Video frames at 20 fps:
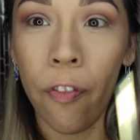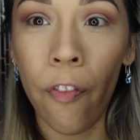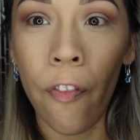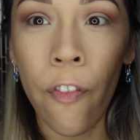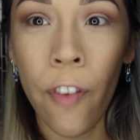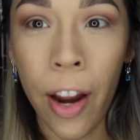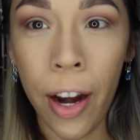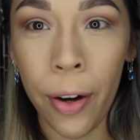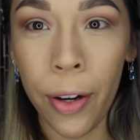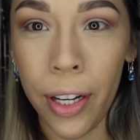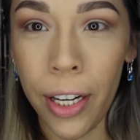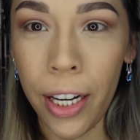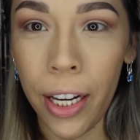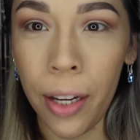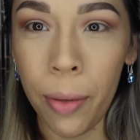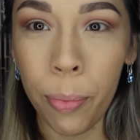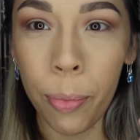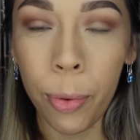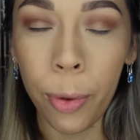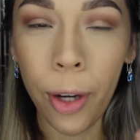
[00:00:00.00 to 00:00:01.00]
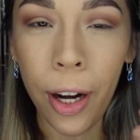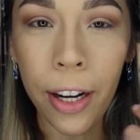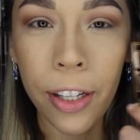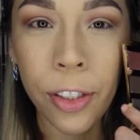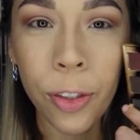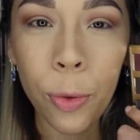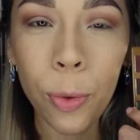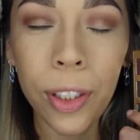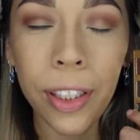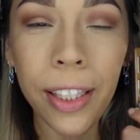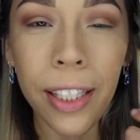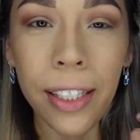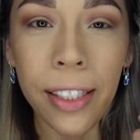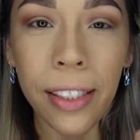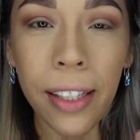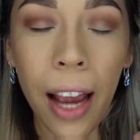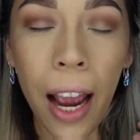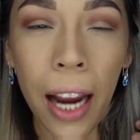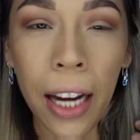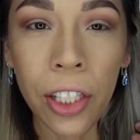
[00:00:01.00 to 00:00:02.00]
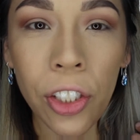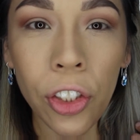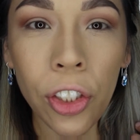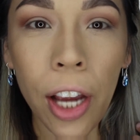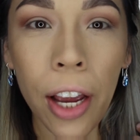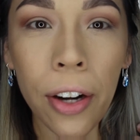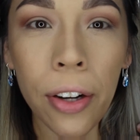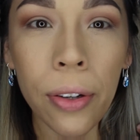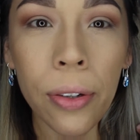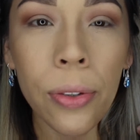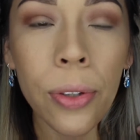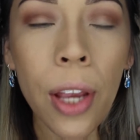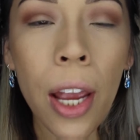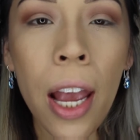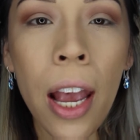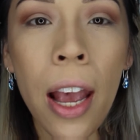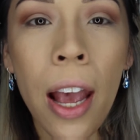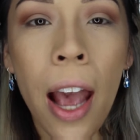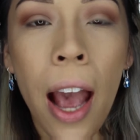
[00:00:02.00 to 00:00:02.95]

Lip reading: very impressed with these eyeshadows.